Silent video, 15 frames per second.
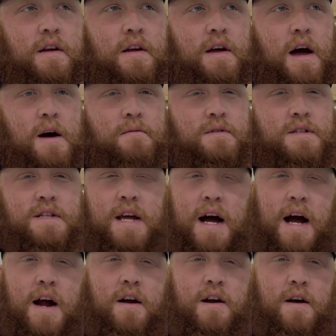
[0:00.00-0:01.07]
I was
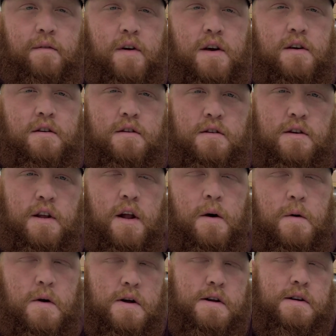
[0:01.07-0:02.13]
tired of it, you
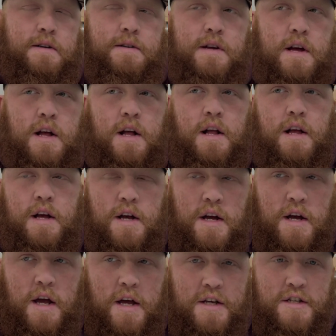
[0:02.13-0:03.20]
know?
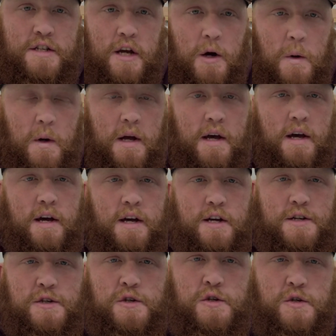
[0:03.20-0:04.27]
So,
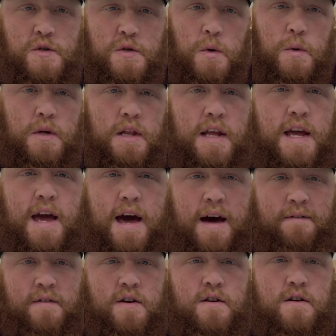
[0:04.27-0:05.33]
shortly
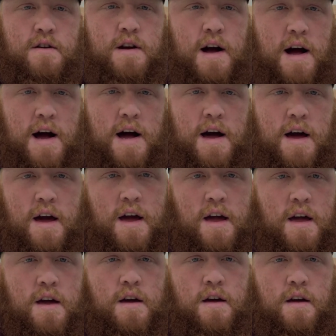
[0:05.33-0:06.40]
after
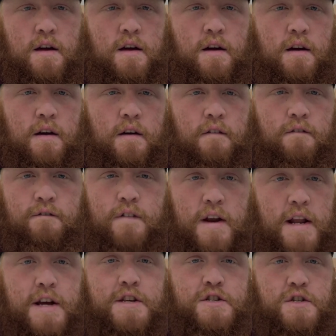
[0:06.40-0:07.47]
I
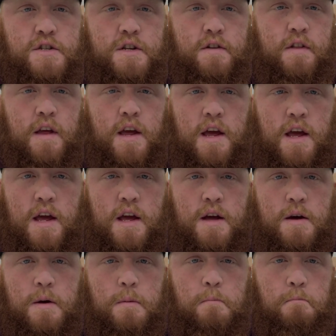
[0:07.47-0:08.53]
finished the
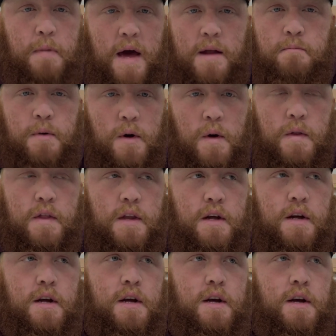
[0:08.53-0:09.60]
bed build,
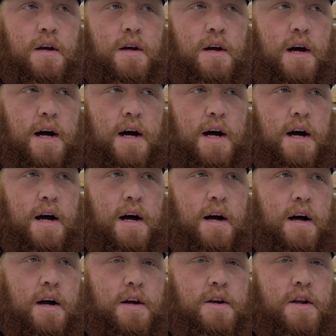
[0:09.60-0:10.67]

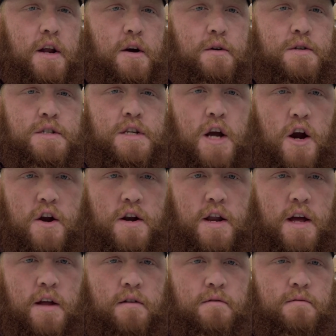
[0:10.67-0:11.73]
you know,
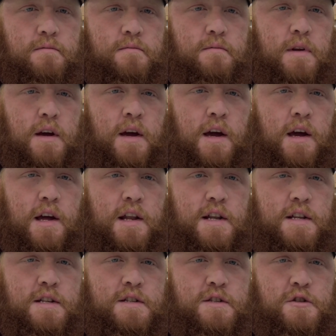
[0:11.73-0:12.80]
skirting it
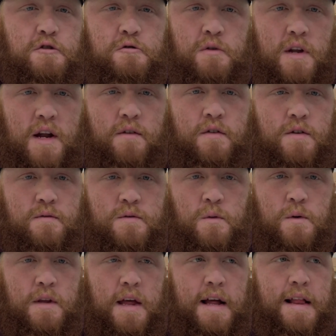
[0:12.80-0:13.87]
and doing whatever
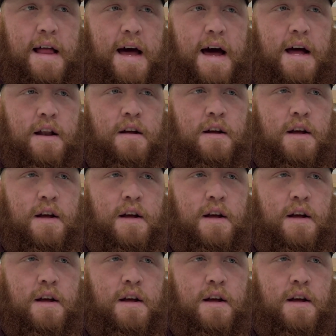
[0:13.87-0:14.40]
sort like that,